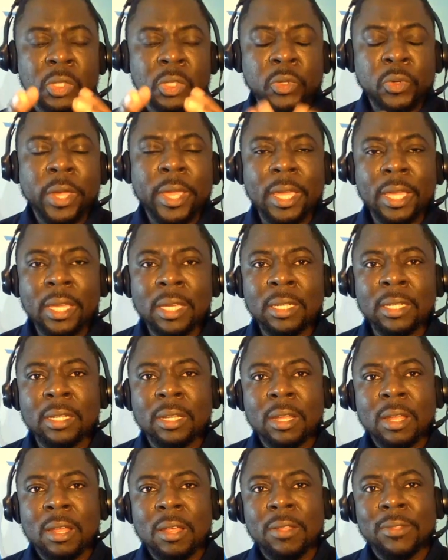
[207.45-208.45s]
trade
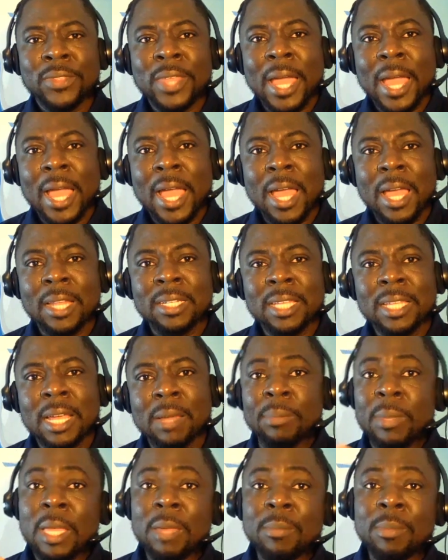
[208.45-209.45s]
that
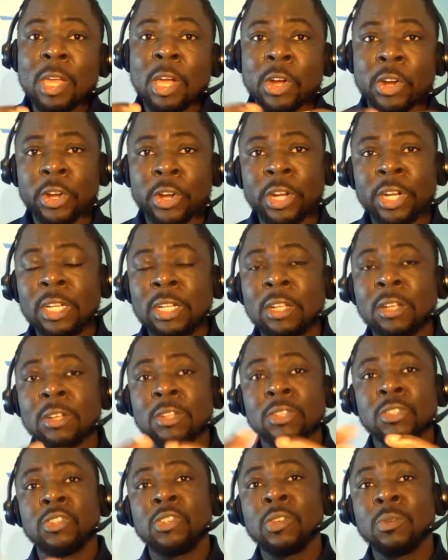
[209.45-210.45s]
that may be hurting
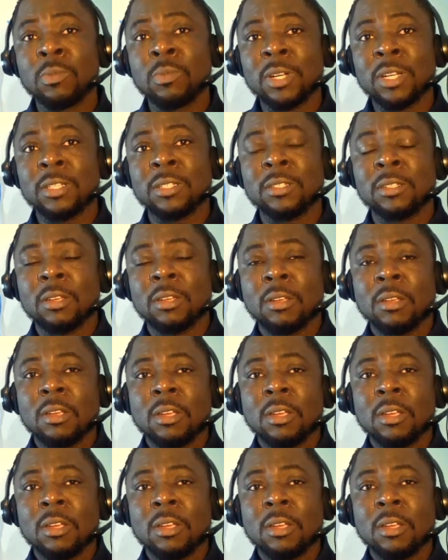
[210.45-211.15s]
consumers